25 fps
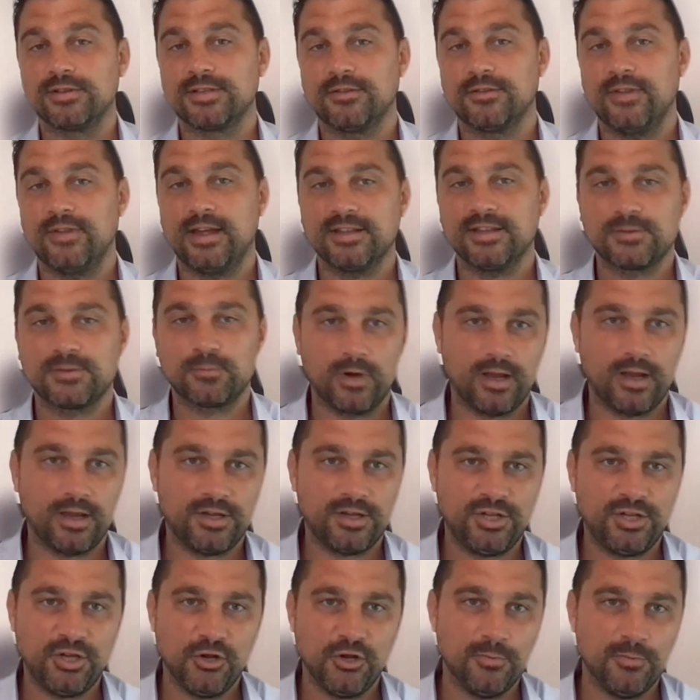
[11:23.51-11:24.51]
So that's where
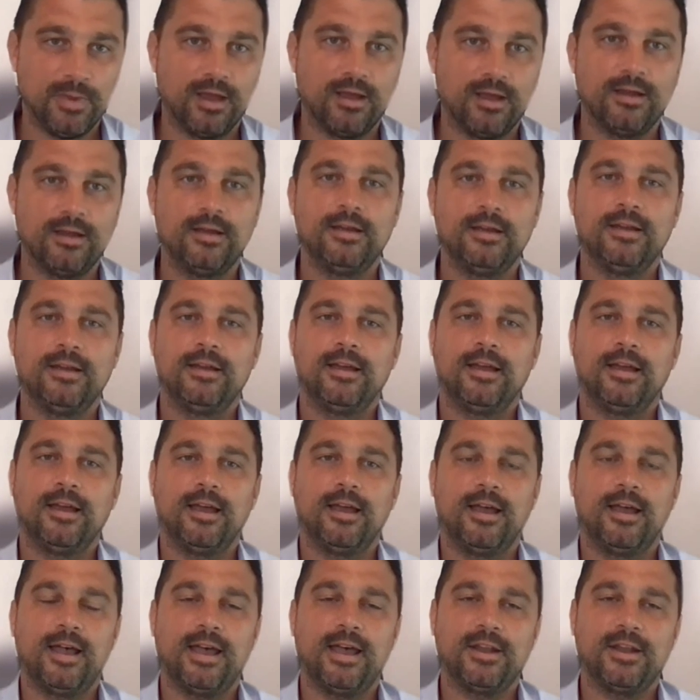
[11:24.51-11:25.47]
humor uh,